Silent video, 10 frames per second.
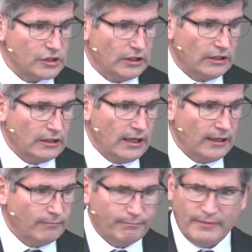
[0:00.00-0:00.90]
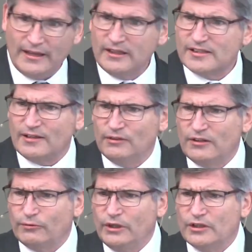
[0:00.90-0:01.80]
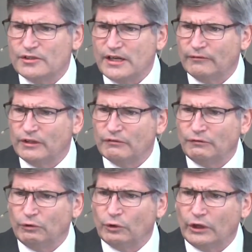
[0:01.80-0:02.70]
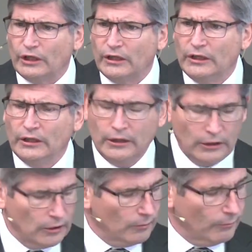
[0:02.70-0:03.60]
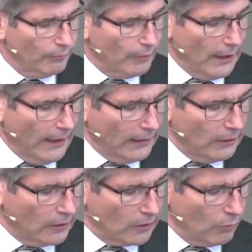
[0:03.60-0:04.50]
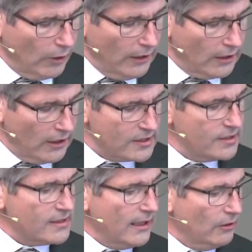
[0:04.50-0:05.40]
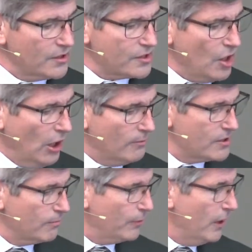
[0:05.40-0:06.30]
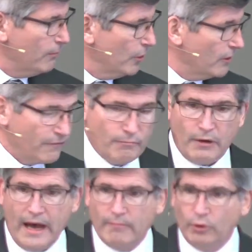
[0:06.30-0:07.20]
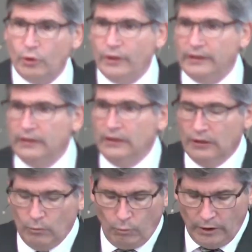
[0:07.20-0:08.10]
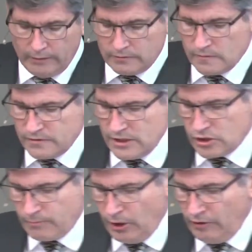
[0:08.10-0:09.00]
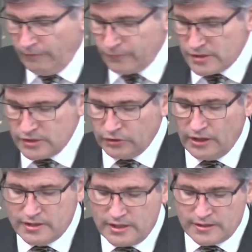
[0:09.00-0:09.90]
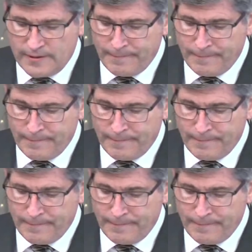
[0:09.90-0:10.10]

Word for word: in, um, I think, 73 or 74. And what it, it's entitled Psalms, the prayer book of the Bible. And what Dietrich Bonhoeffer is doing is he's,